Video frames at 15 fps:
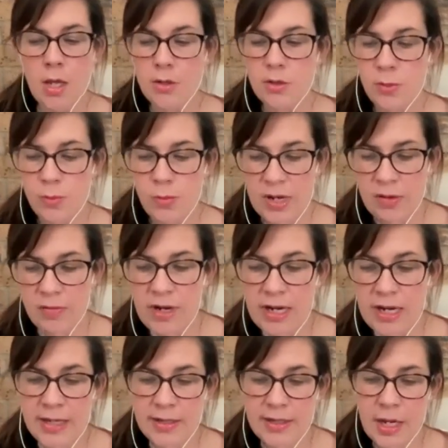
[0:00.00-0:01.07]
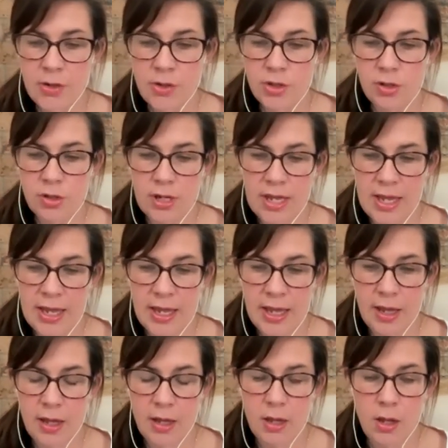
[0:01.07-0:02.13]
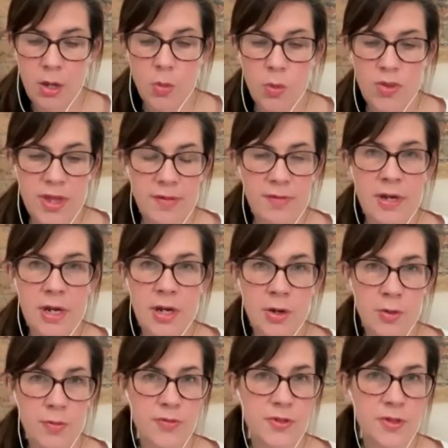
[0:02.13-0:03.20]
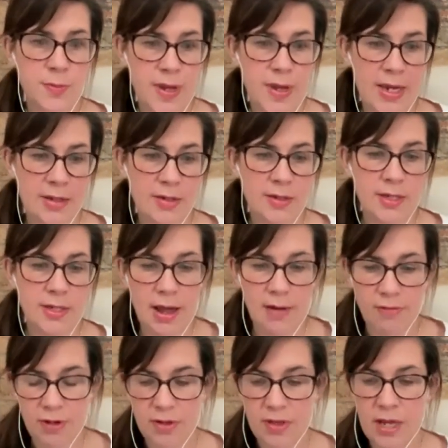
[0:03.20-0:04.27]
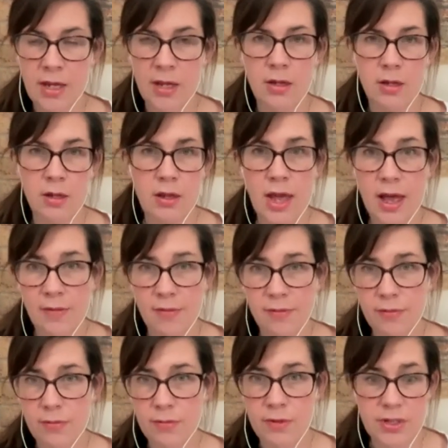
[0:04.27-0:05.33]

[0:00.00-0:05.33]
So I'm being really intentional here with giving enough space to everything that I've